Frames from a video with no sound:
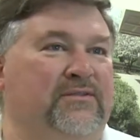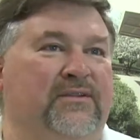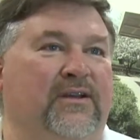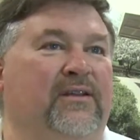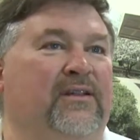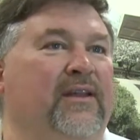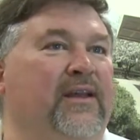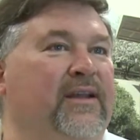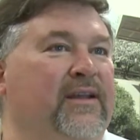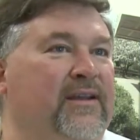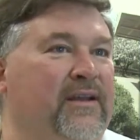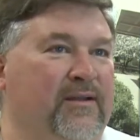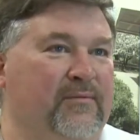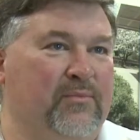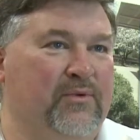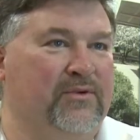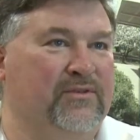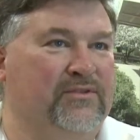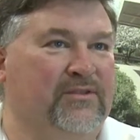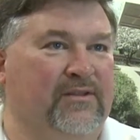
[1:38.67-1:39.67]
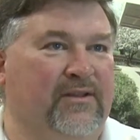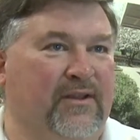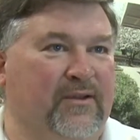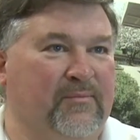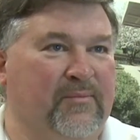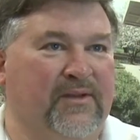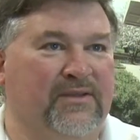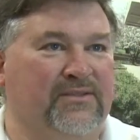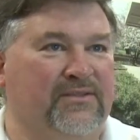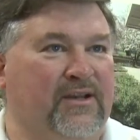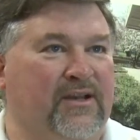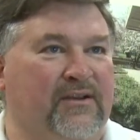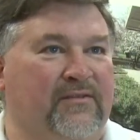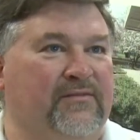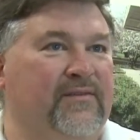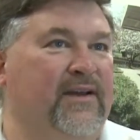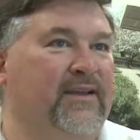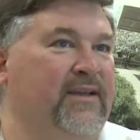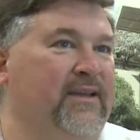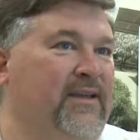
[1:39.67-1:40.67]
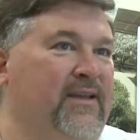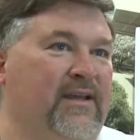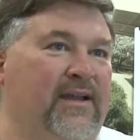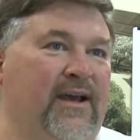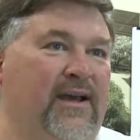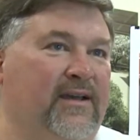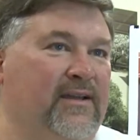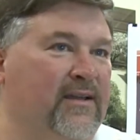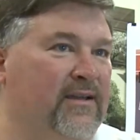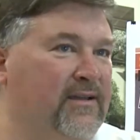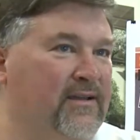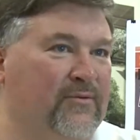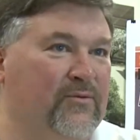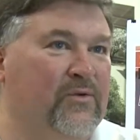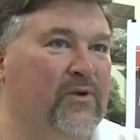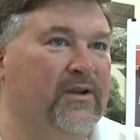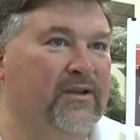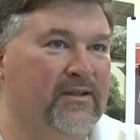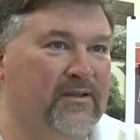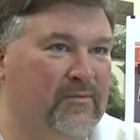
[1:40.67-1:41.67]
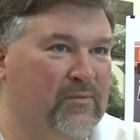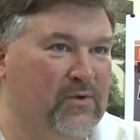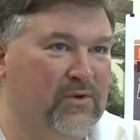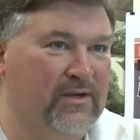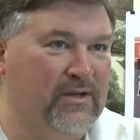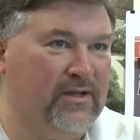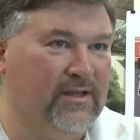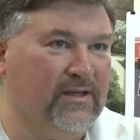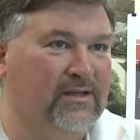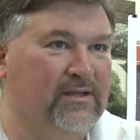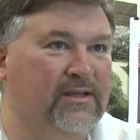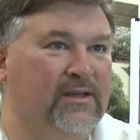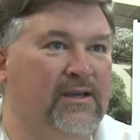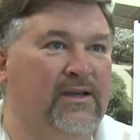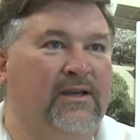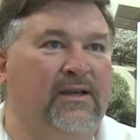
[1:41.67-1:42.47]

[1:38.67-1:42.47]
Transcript: a late night person like myself, I can get on it at 1 in the morning.